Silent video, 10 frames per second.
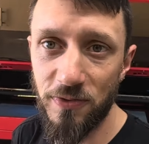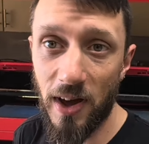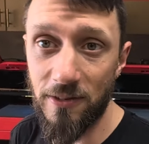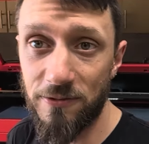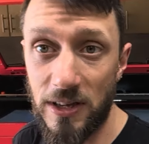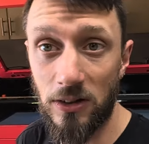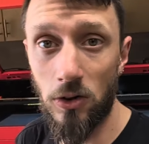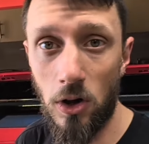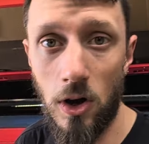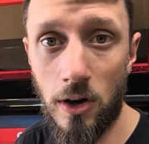5 feet
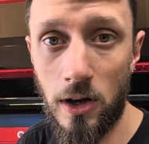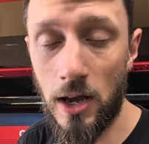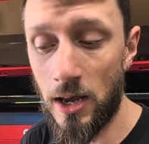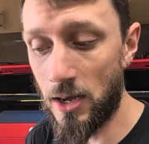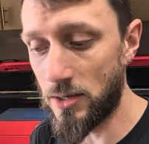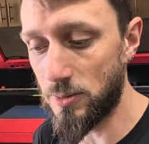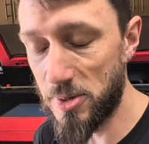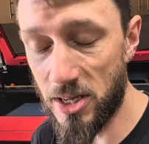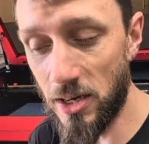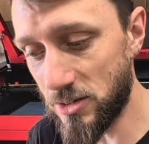long, and
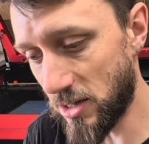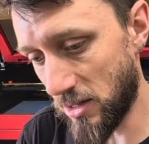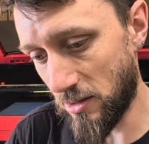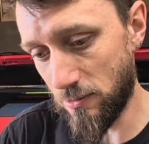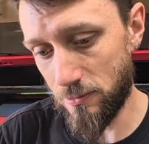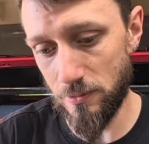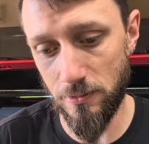because of